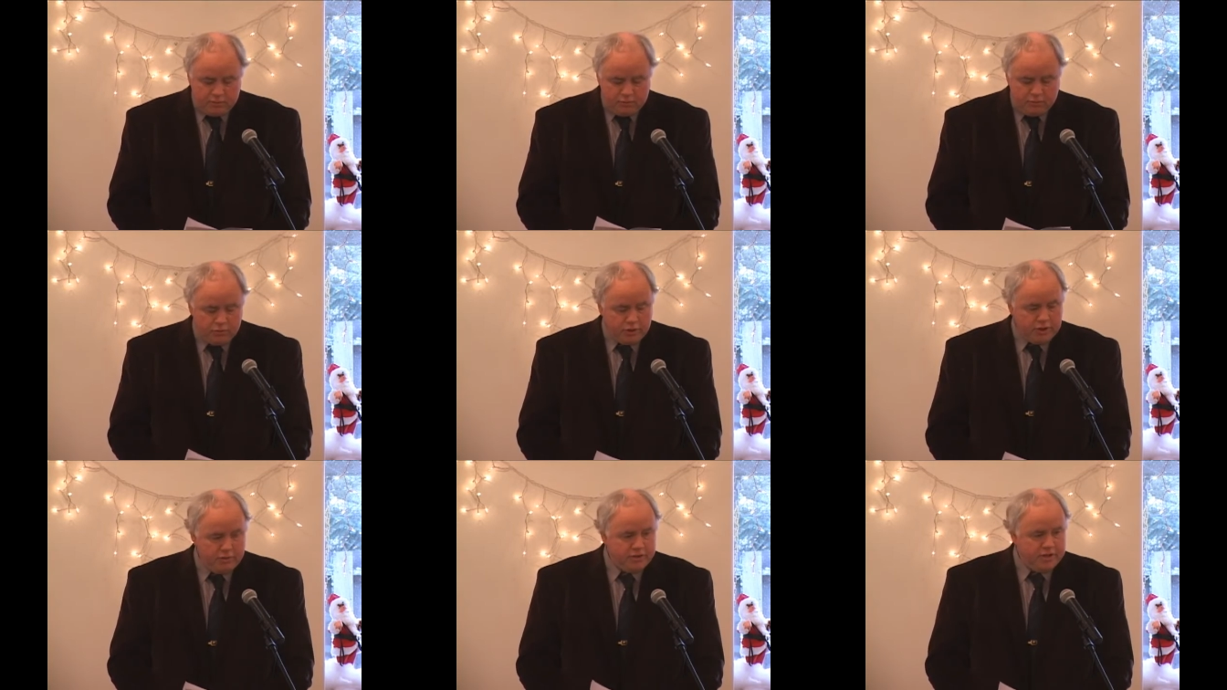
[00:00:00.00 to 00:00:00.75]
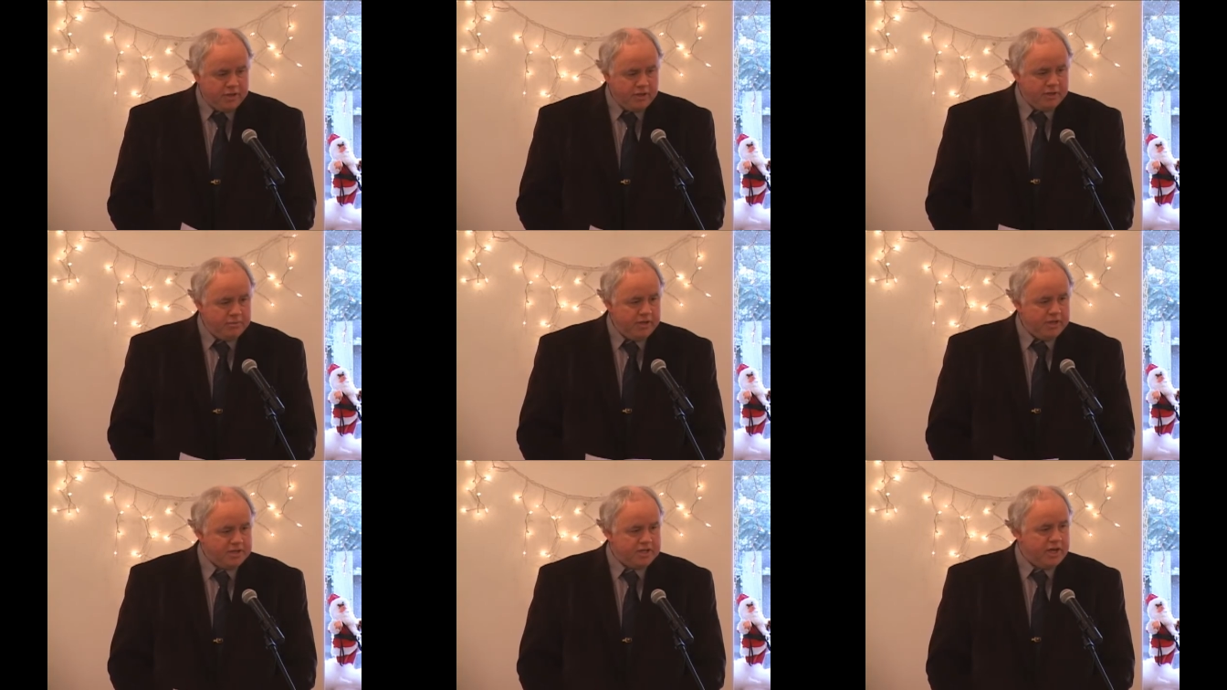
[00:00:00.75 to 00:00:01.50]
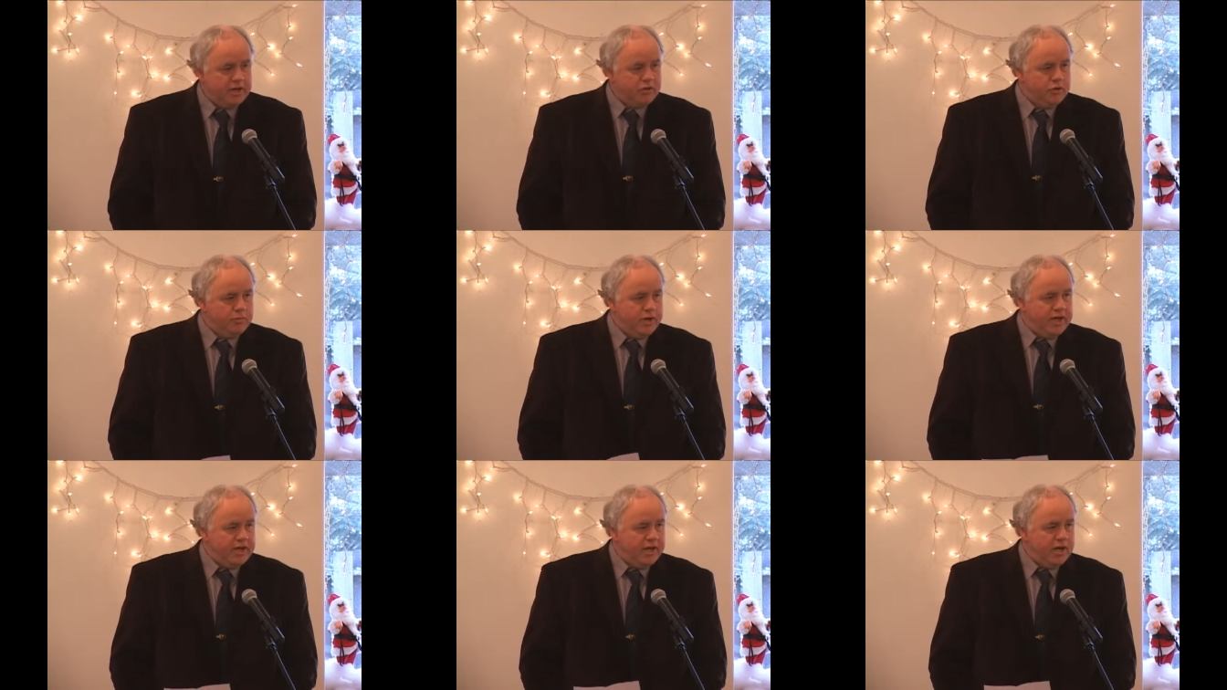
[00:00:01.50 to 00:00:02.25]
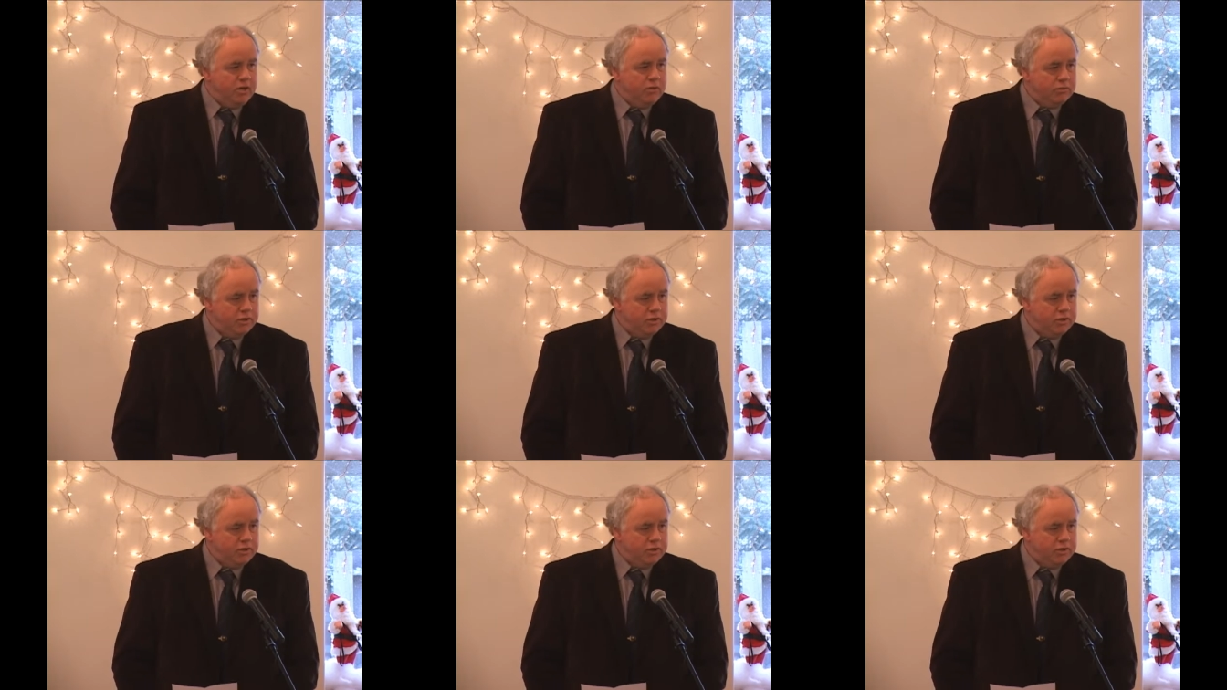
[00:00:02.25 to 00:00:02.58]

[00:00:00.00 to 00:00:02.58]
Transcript: we're working with the Elliott Bay Design Group right now.